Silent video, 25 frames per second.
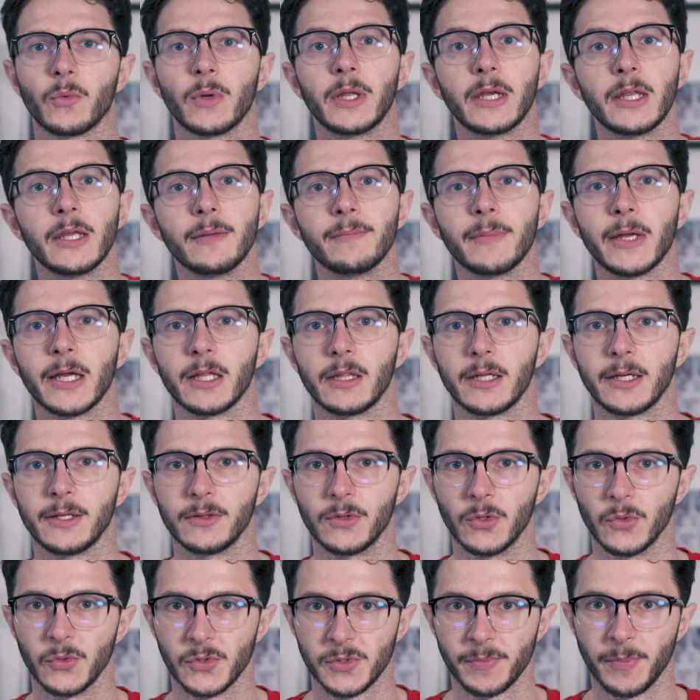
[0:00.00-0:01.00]
when emailing
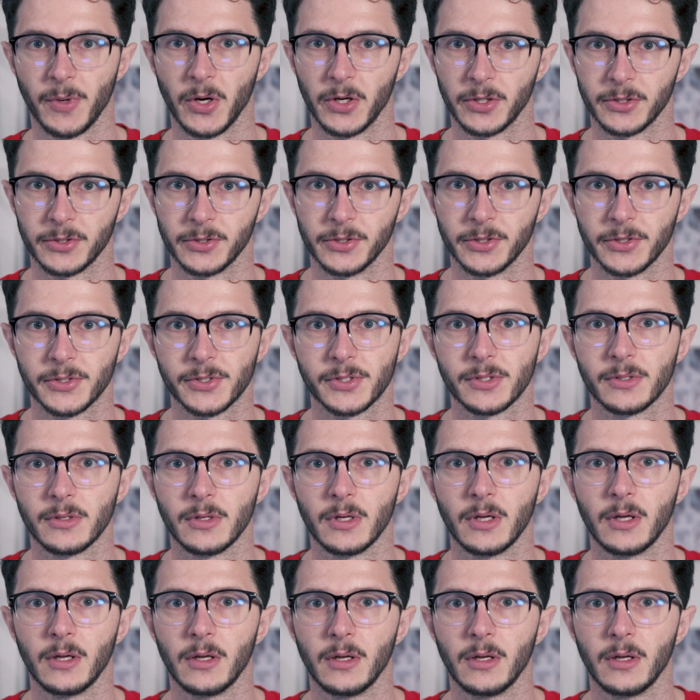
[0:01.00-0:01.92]
those partners.